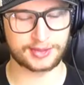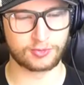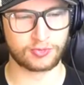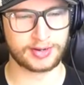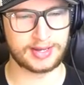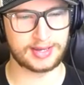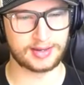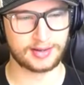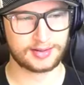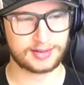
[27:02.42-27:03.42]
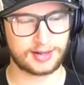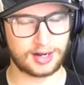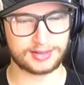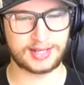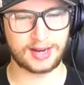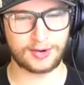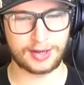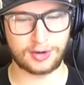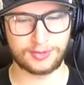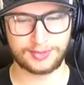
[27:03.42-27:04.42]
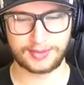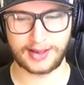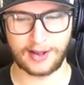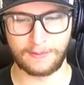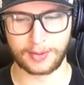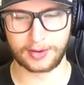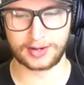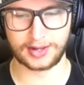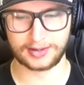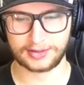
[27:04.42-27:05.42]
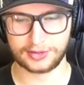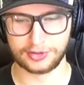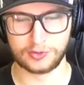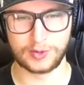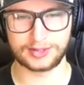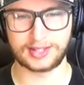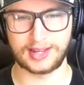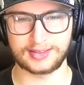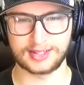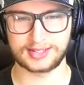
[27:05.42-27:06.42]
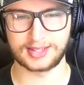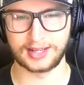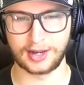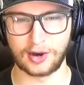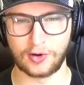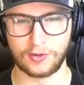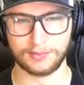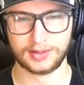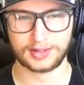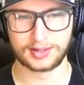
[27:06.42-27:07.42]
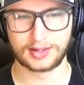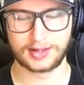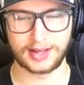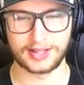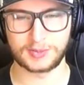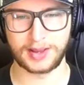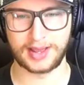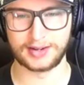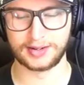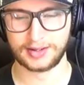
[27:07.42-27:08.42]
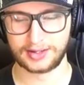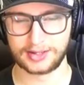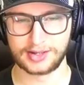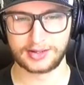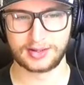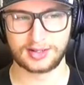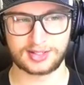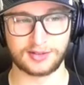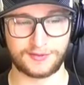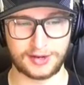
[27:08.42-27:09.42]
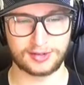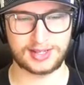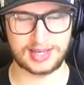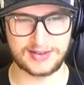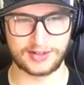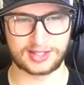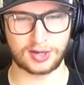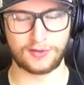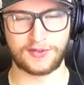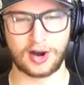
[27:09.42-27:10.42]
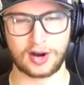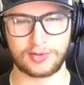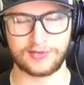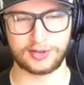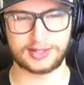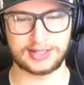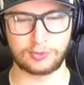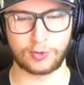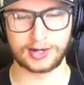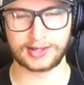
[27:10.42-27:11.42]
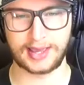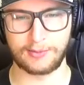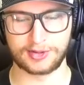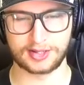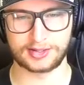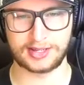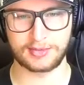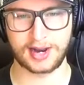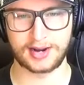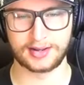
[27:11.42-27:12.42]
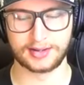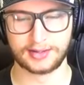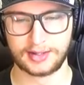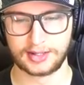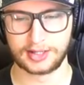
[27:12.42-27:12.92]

three. Ontario, Alberta. Who will take this thing home? It's been severely even so far. We've only seen one game where the other team kind of